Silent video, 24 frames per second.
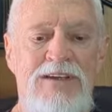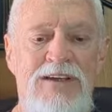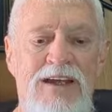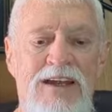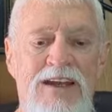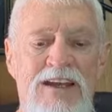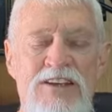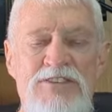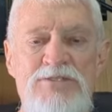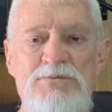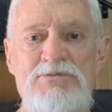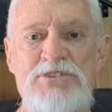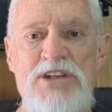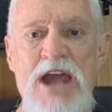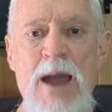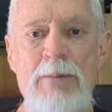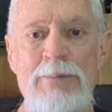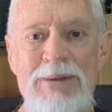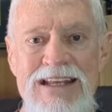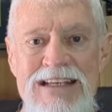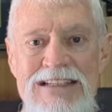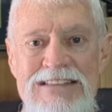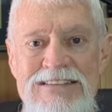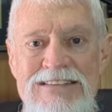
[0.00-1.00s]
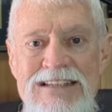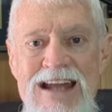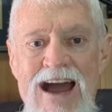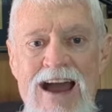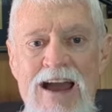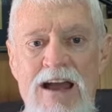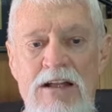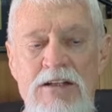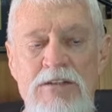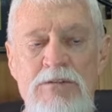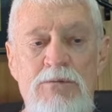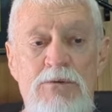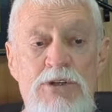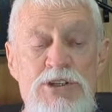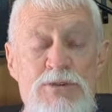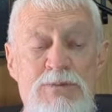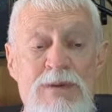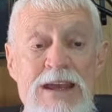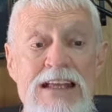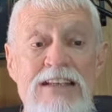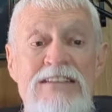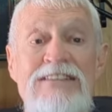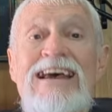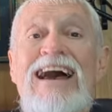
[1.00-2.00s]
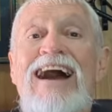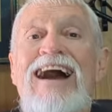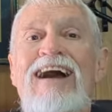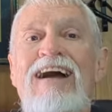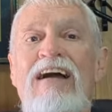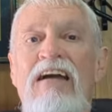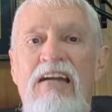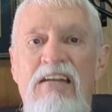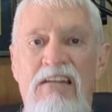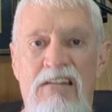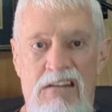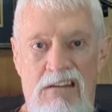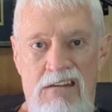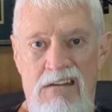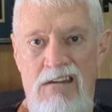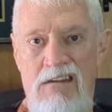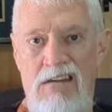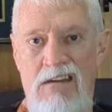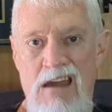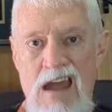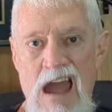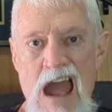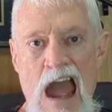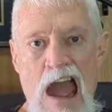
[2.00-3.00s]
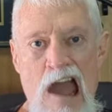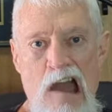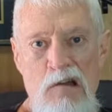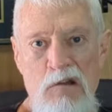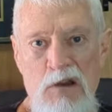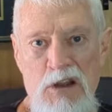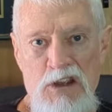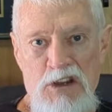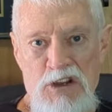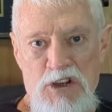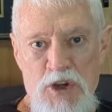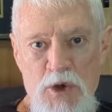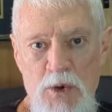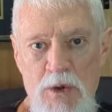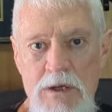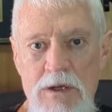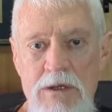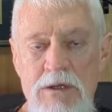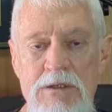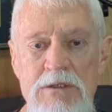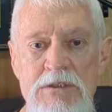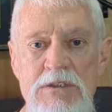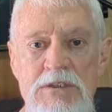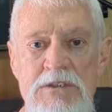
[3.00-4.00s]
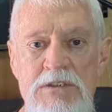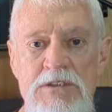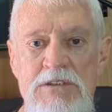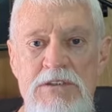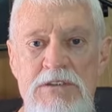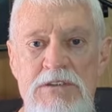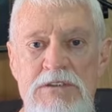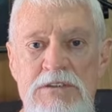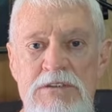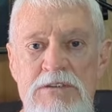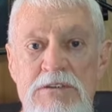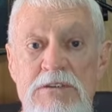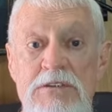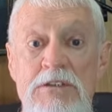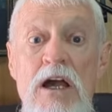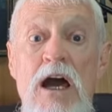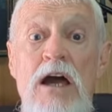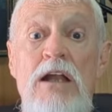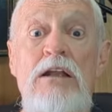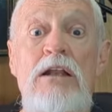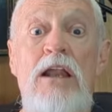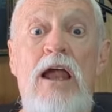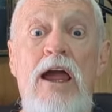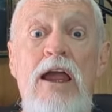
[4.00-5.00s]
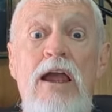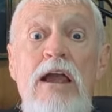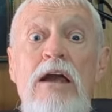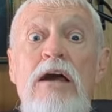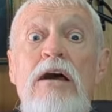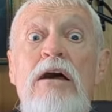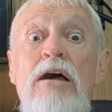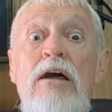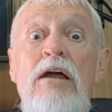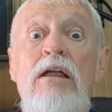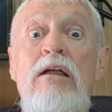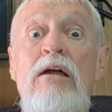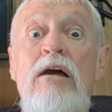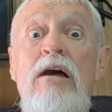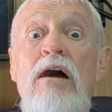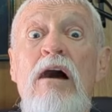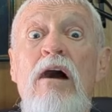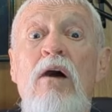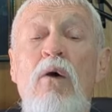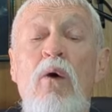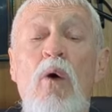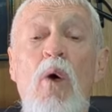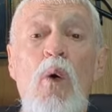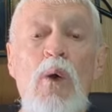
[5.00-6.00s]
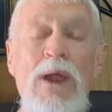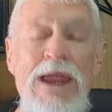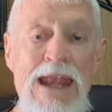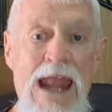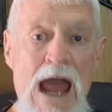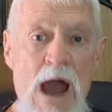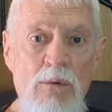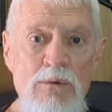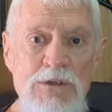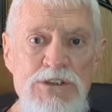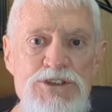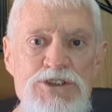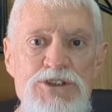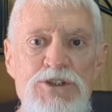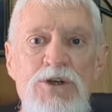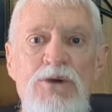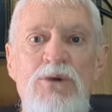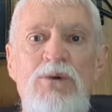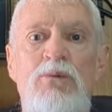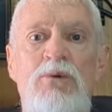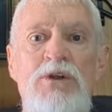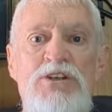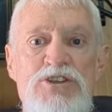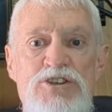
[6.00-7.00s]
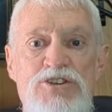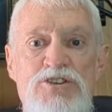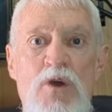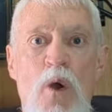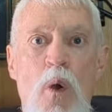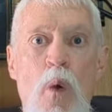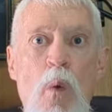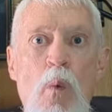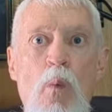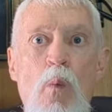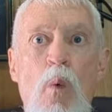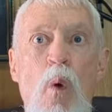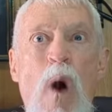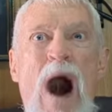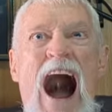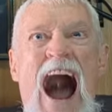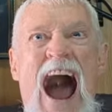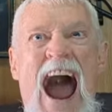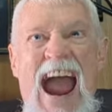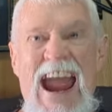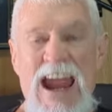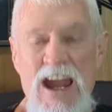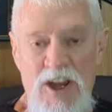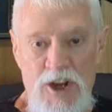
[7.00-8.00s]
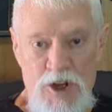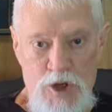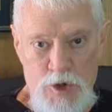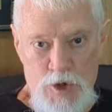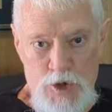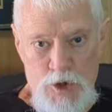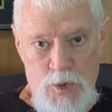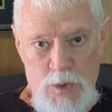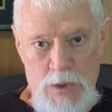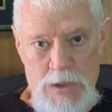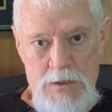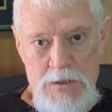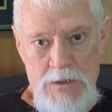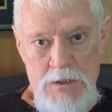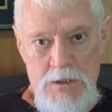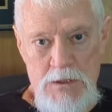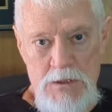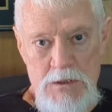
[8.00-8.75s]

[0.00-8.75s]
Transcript: He does them Japanese style, which means, how do you do it? Not like Okinawans do, which is, why do you do it?